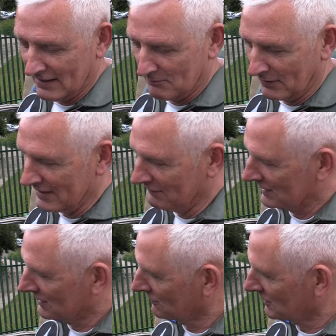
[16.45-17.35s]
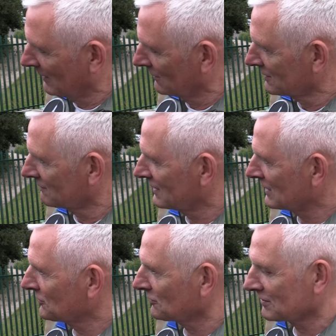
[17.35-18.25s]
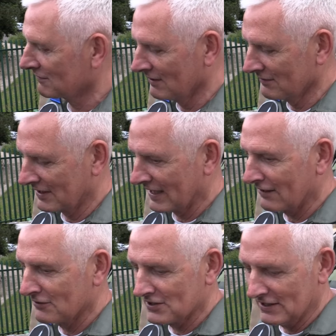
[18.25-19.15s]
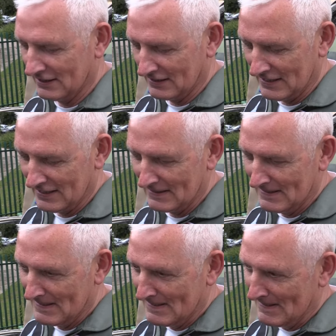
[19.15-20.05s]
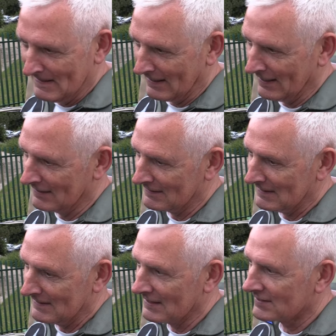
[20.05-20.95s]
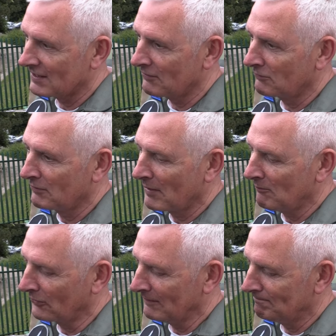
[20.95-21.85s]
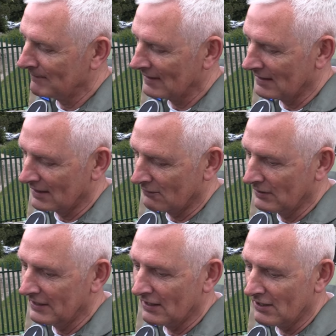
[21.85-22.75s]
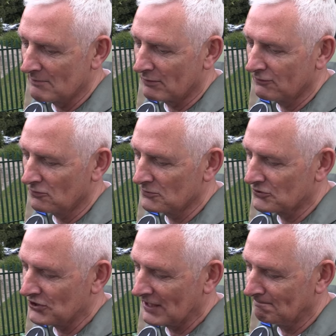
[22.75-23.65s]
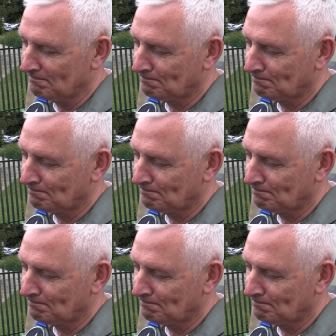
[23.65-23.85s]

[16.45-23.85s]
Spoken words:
I believe it still smells of testosterone and kerosene in here. And that's how I remember it, a really high-performance jet.